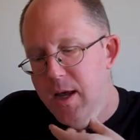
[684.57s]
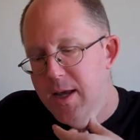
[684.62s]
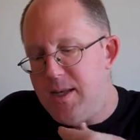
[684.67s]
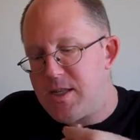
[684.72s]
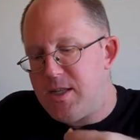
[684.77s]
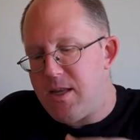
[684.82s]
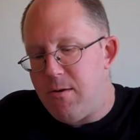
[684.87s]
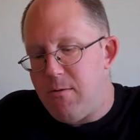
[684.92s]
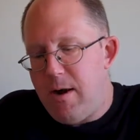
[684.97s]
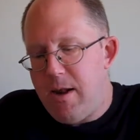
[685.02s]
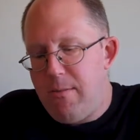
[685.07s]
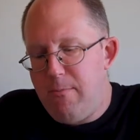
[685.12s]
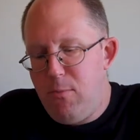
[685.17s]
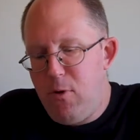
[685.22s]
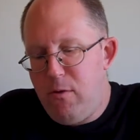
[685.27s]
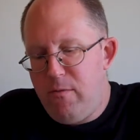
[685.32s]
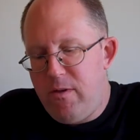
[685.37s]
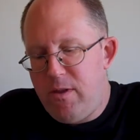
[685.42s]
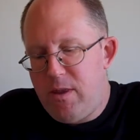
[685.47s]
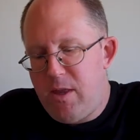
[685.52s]
Is there any
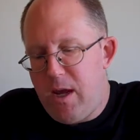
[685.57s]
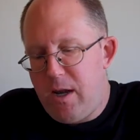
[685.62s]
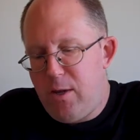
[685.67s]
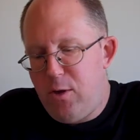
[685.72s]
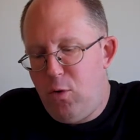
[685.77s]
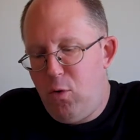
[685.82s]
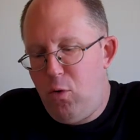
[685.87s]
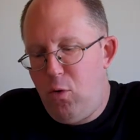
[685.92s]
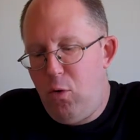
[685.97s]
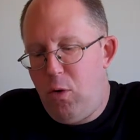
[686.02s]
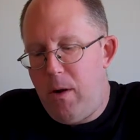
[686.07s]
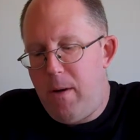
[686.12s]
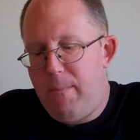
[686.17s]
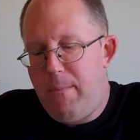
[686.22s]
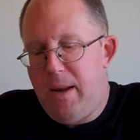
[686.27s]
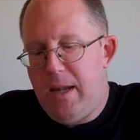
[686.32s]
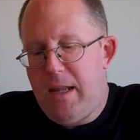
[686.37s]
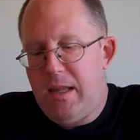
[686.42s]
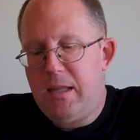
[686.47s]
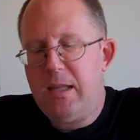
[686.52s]
movie that you
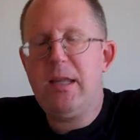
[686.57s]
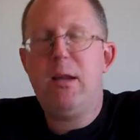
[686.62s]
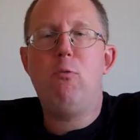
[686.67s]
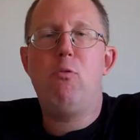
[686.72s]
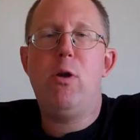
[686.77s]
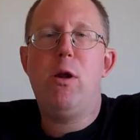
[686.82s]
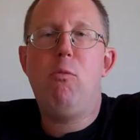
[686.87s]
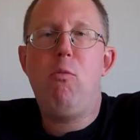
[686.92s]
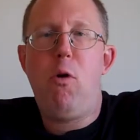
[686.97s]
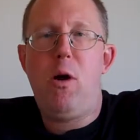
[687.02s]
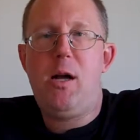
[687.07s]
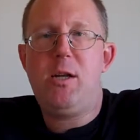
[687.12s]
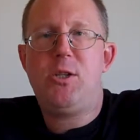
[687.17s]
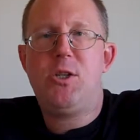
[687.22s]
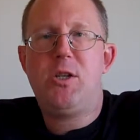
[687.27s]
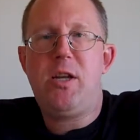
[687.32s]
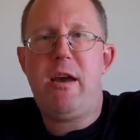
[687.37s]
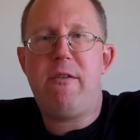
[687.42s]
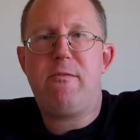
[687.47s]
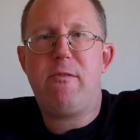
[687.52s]
immediately
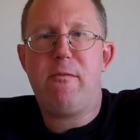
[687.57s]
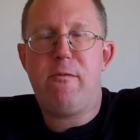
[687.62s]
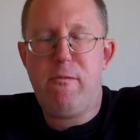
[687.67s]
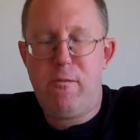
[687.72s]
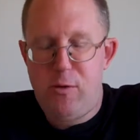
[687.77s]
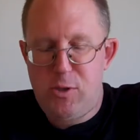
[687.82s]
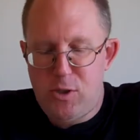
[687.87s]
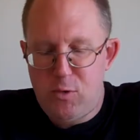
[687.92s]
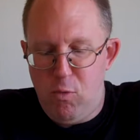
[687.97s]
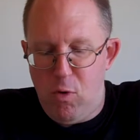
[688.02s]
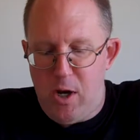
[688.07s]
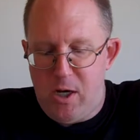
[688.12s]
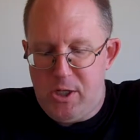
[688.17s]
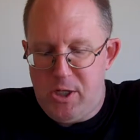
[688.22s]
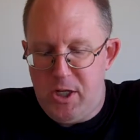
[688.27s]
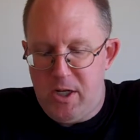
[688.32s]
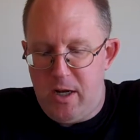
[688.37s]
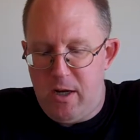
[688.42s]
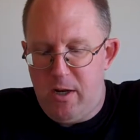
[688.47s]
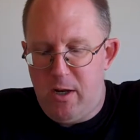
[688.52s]
rewatched after first
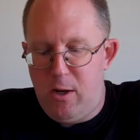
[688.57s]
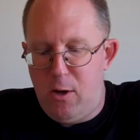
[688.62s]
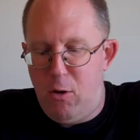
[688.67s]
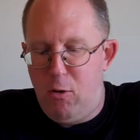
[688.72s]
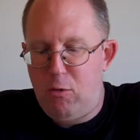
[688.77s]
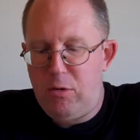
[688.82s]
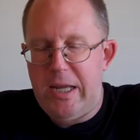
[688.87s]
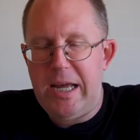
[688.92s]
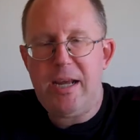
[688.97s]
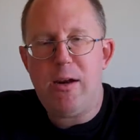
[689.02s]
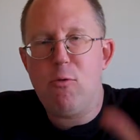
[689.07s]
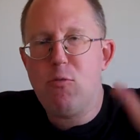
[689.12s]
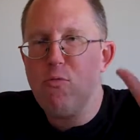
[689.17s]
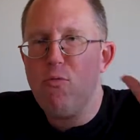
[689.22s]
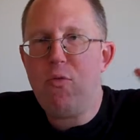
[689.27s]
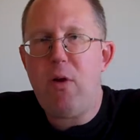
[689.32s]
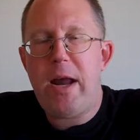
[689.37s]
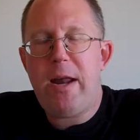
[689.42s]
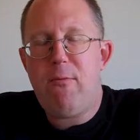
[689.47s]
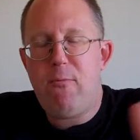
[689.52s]
watching it? You know, like
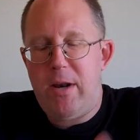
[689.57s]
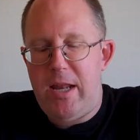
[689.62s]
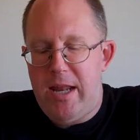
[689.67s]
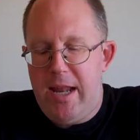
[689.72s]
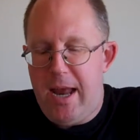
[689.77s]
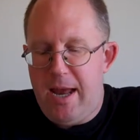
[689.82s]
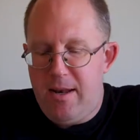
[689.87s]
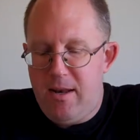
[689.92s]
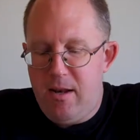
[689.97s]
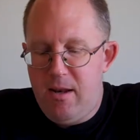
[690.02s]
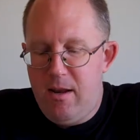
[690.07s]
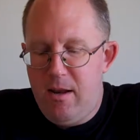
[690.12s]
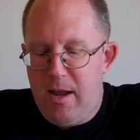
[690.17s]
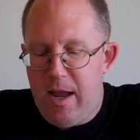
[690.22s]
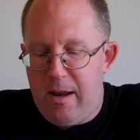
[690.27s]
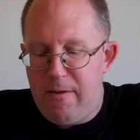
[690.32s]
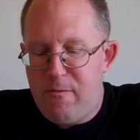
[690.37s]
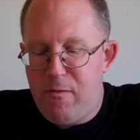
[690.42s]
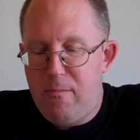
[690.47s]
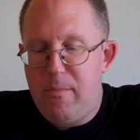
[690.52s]
right when it ended?
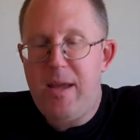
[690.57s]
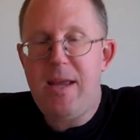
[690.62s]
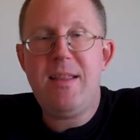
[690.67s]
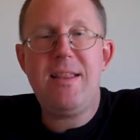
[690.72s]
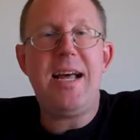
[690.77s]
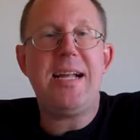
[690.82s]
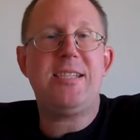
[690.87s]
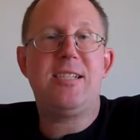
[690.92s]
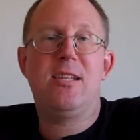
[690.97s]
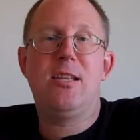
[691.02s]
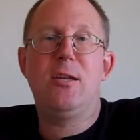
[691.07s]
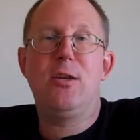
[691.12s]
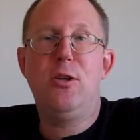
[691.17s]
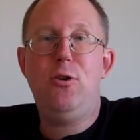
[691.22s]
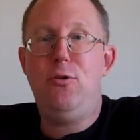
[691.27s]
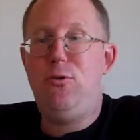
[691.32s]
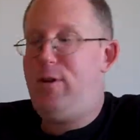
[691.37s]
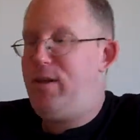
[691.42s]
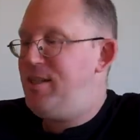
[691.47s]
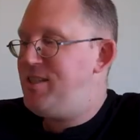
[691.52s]
And for me, that's The
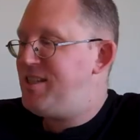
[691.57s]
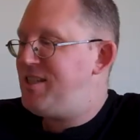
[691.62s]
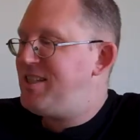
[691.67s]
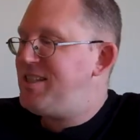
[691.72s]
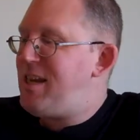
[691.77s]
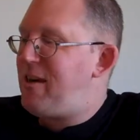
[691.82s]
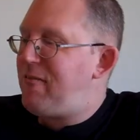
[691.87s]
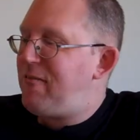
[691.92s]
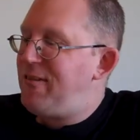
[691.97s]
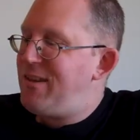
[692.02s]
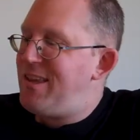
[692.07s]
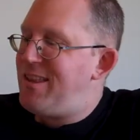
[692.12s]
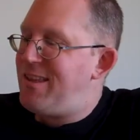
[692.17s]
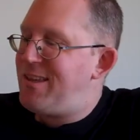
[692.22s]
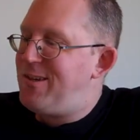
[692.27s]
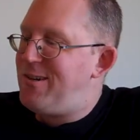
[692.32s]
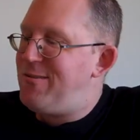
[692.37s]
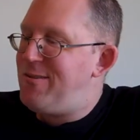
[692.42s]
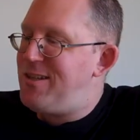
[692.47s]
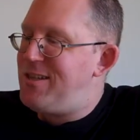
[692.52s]
Goonies. Definitely
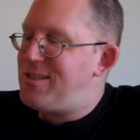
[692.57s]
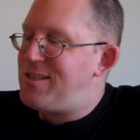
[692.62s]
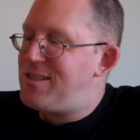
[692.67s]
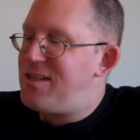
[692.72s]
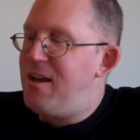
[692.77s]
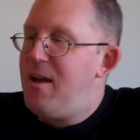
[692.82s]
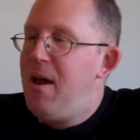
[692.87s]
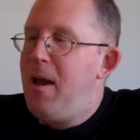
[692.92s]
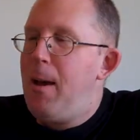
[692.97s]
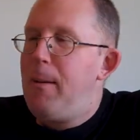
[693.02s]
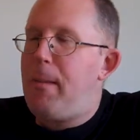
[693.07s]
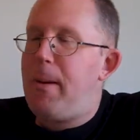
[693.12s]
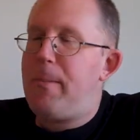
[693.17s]
The Goonies.